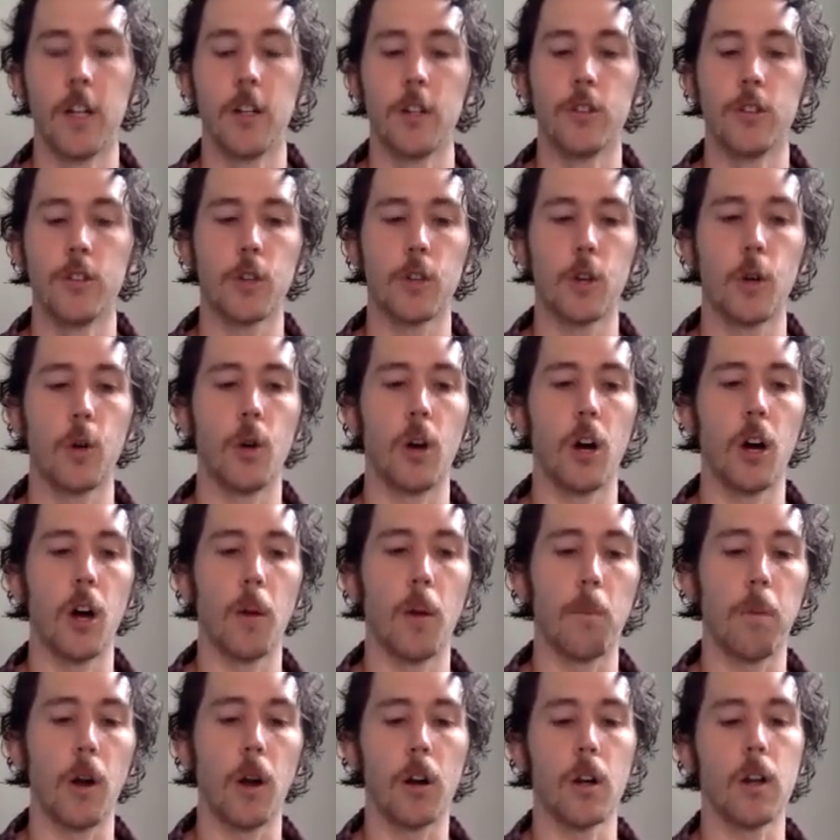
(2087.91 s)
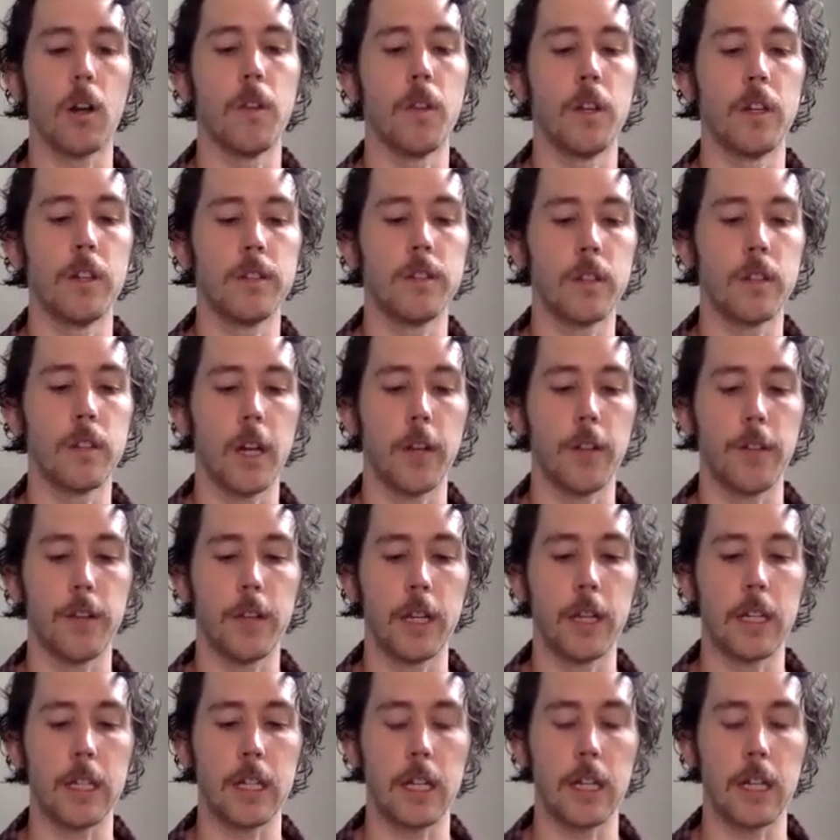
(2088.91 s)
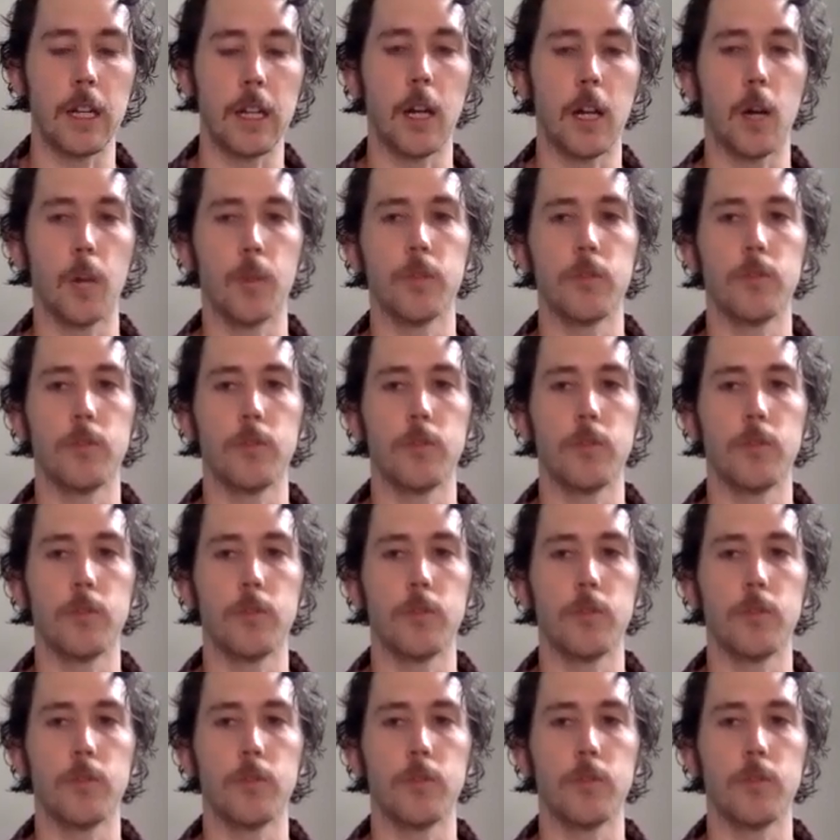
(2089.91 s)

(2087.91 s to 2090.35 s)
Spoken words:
So a part of this, I think it helps